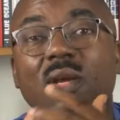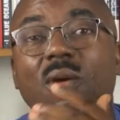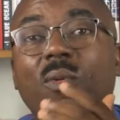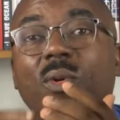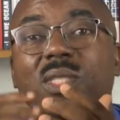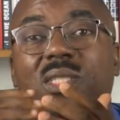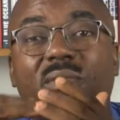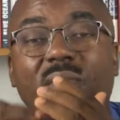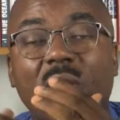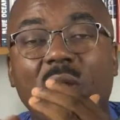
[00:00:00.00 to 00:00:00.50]

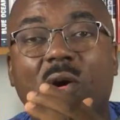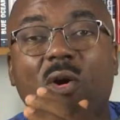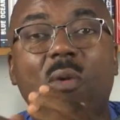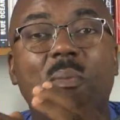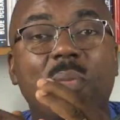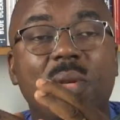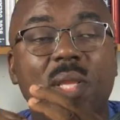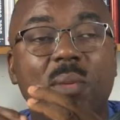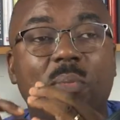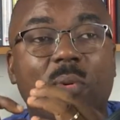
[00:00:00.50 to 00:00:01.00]
Whatever your
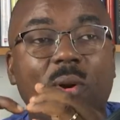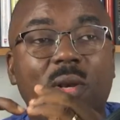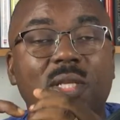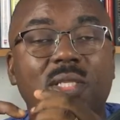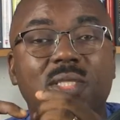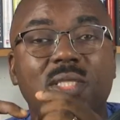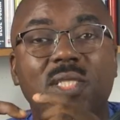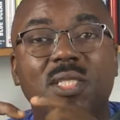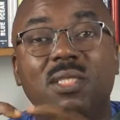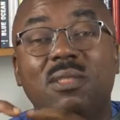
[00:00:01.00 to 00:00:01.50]
company
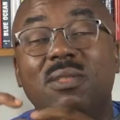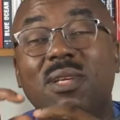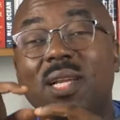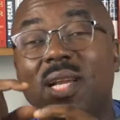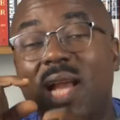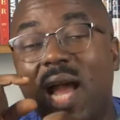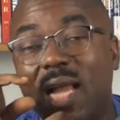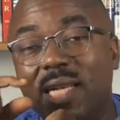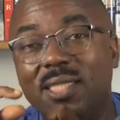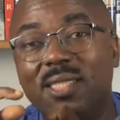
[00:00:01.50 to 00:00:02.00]
policy is
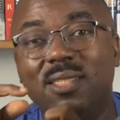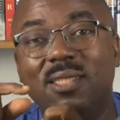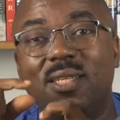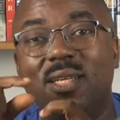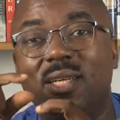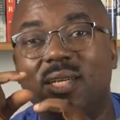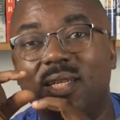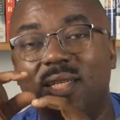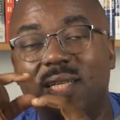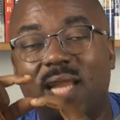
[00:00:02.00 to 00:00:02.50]
regarding
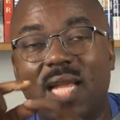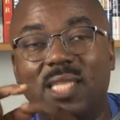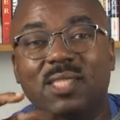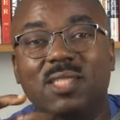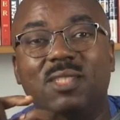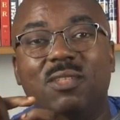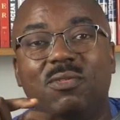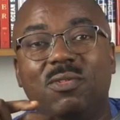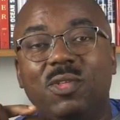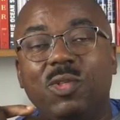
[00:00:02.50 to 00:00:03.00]
that
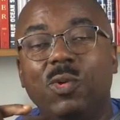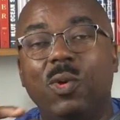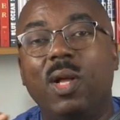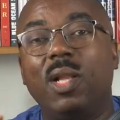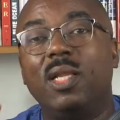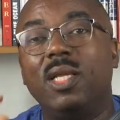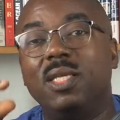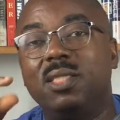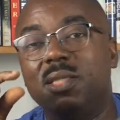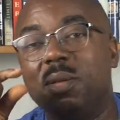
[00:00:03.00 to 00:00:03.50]

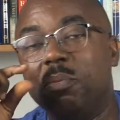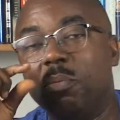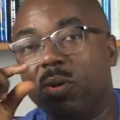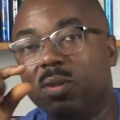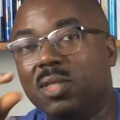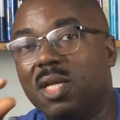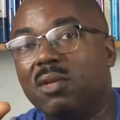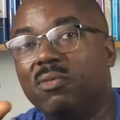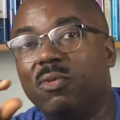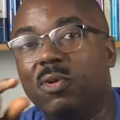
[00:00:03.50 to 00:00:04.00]
individual, it's
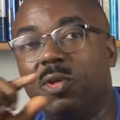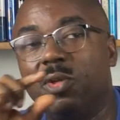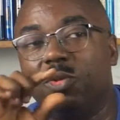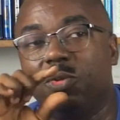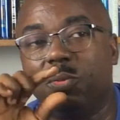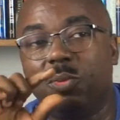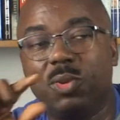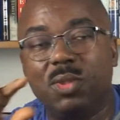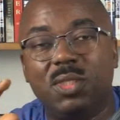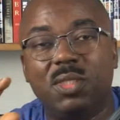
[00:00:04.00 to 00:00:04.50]
important for you
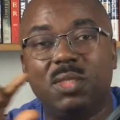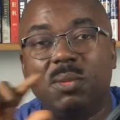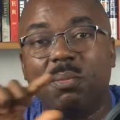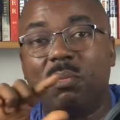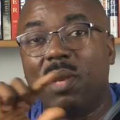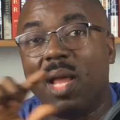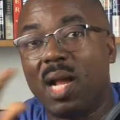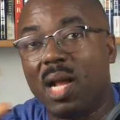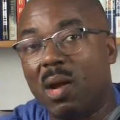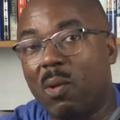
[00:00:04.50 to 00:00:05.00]
to put it in
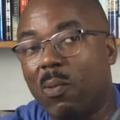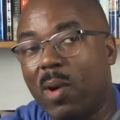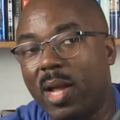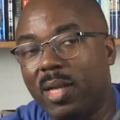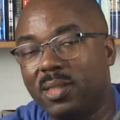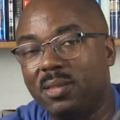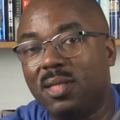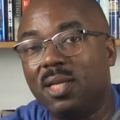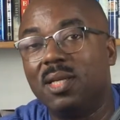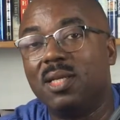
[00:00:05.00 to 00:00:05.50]
black and
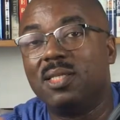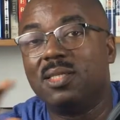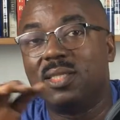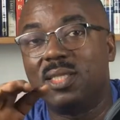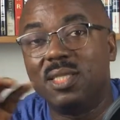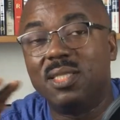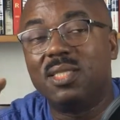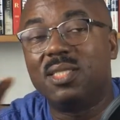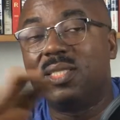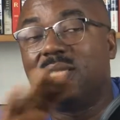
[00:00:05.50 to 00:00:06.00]
white,
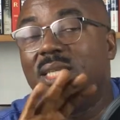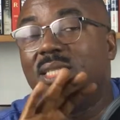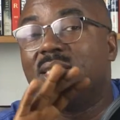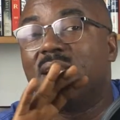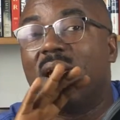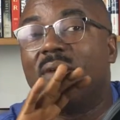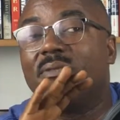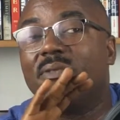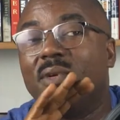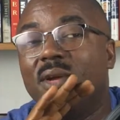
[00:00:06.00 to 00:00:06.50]
since
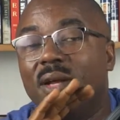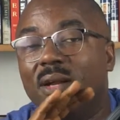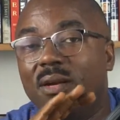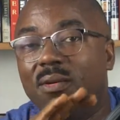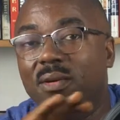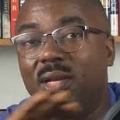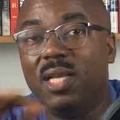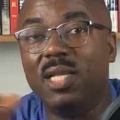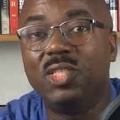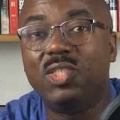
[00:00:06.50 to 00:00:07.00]
things have
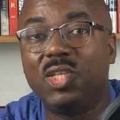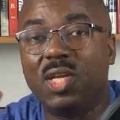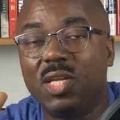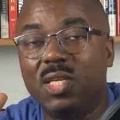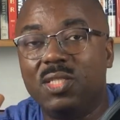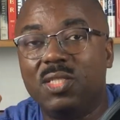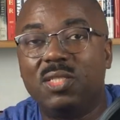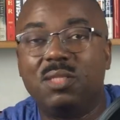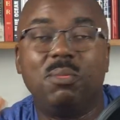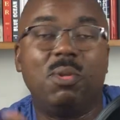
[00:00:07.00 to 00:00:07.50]
really
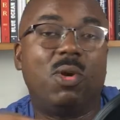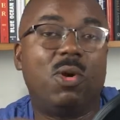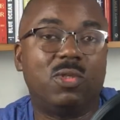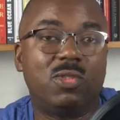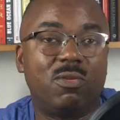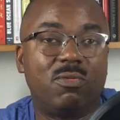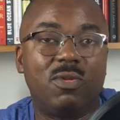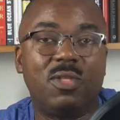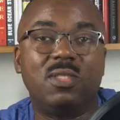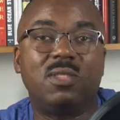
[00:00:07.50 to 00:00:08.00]
changed
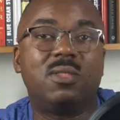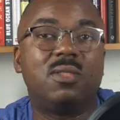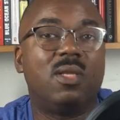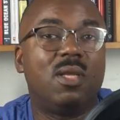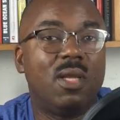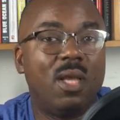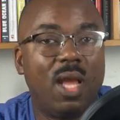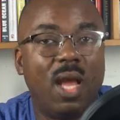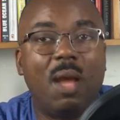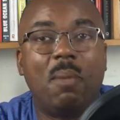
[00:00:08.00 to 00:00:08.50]
because of this
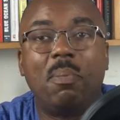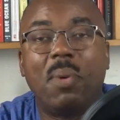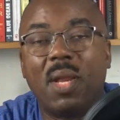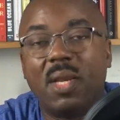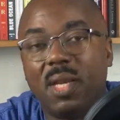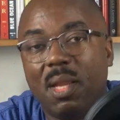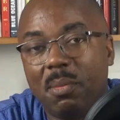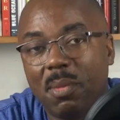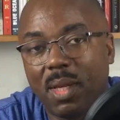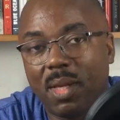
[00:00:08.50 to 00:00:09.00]

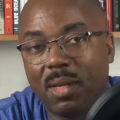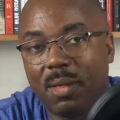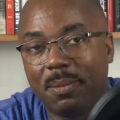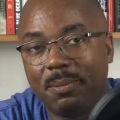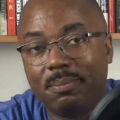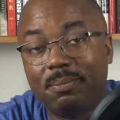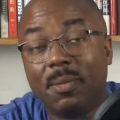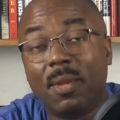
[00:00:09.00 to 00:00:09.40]
pandemic.